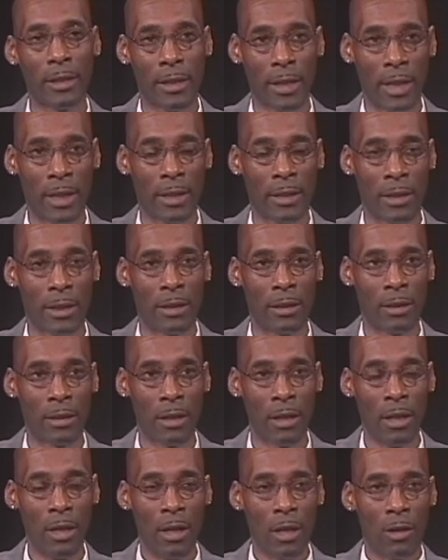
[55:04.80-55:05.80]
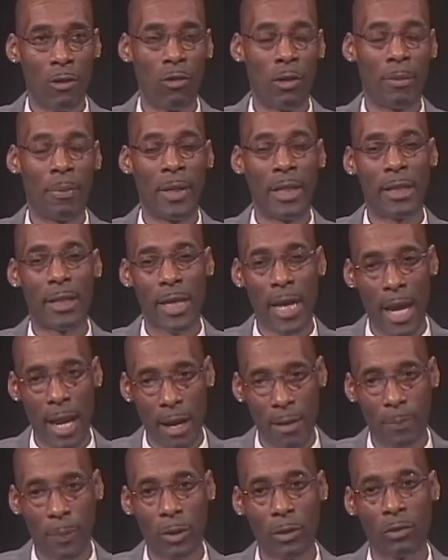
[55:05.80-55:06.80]
citizens who have been
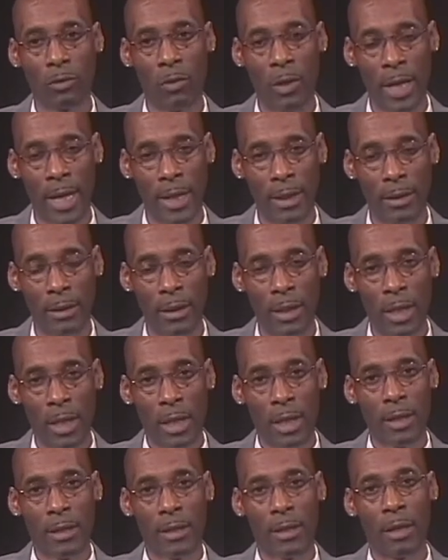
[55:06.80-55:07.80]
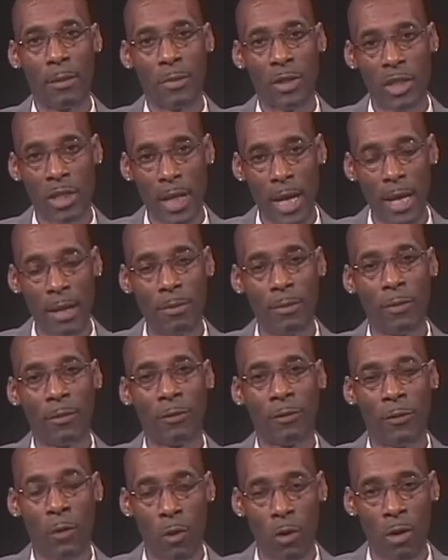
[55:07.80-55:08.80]
tampered with in some shape,
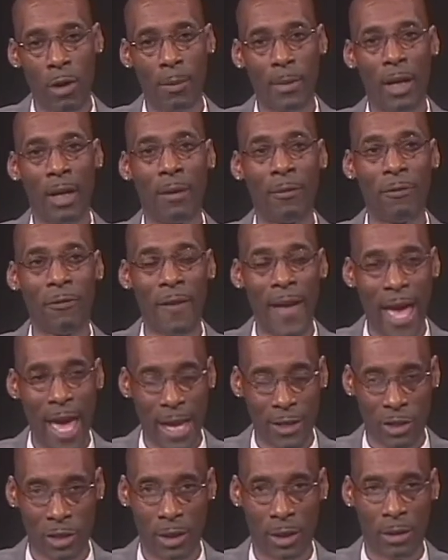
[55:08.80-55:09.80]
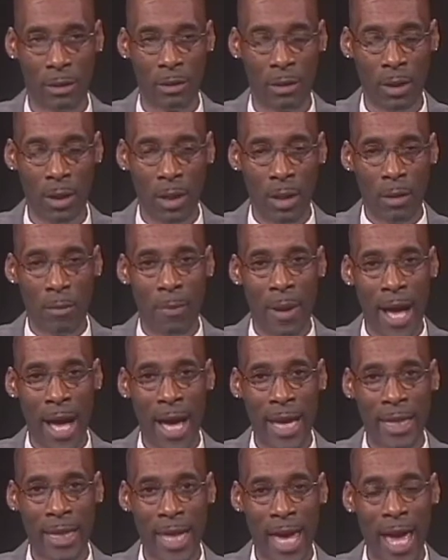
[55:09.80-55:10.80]
form, or fashion
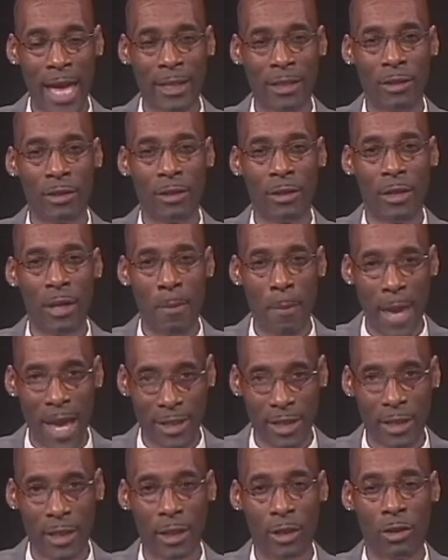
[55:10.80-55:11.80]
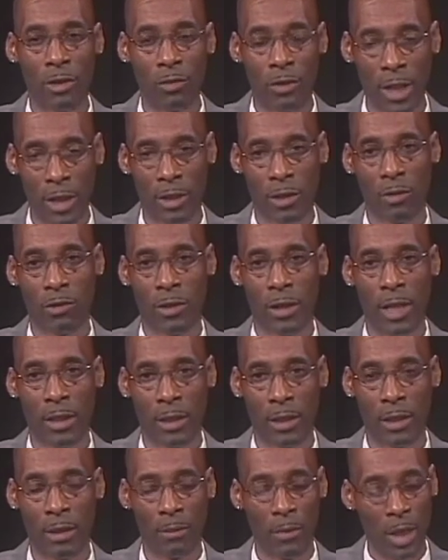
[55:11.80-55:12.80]
by that domestic judicial
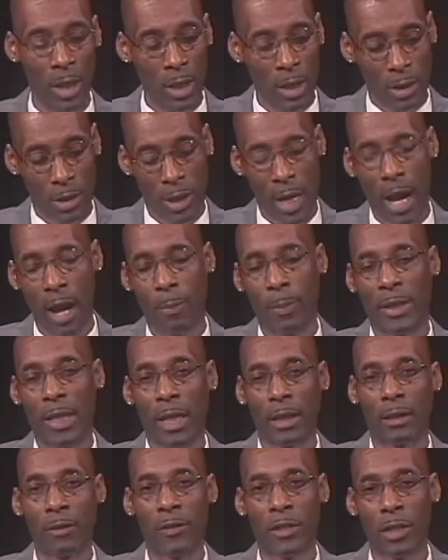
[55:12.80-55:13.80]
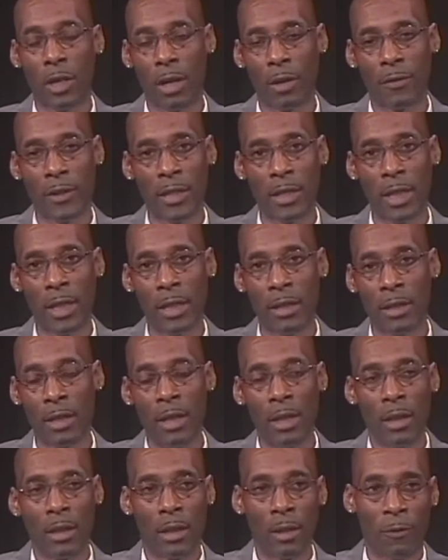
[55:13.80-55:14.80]
system. Child Protective Services,
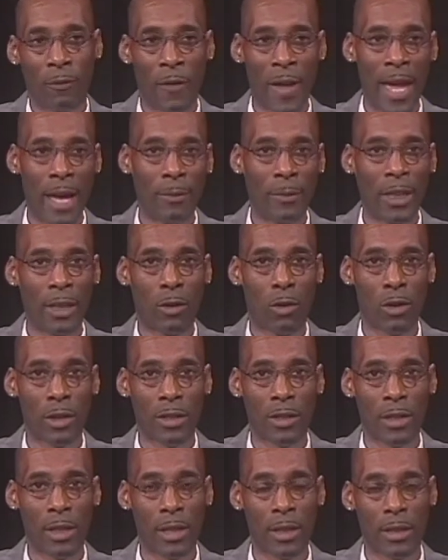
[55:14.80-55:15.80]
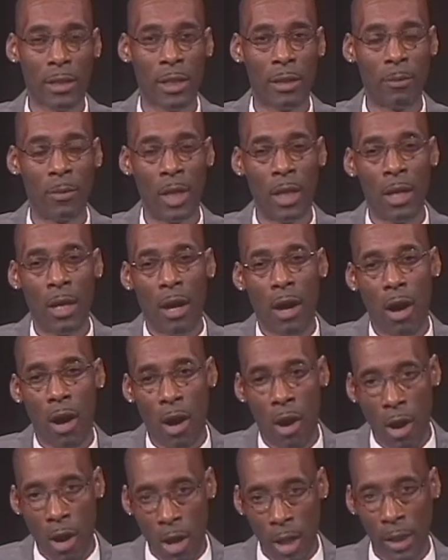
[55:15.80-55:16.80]
the family court system,
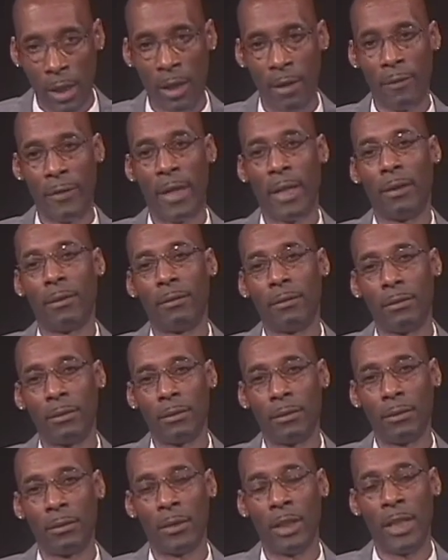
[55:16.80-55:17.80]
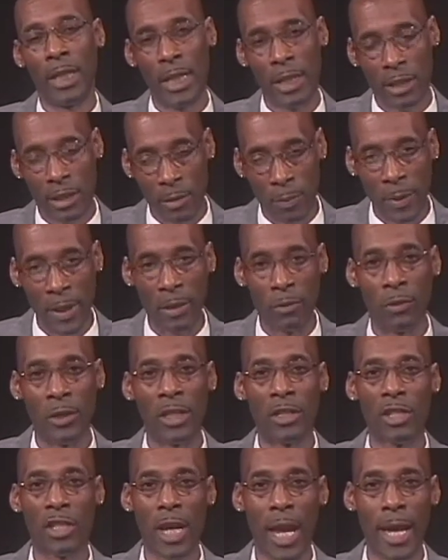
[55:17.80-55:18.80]
all of it needs to be
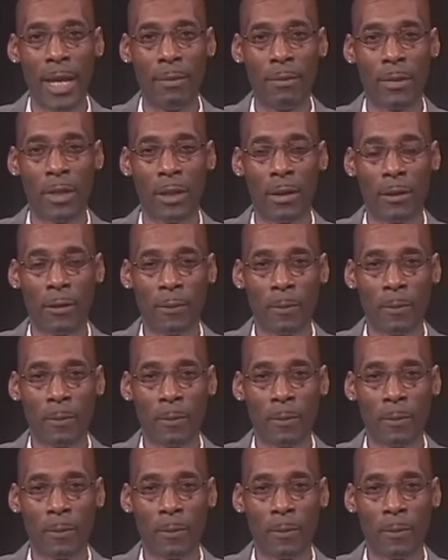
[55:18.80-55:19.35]
reshaped.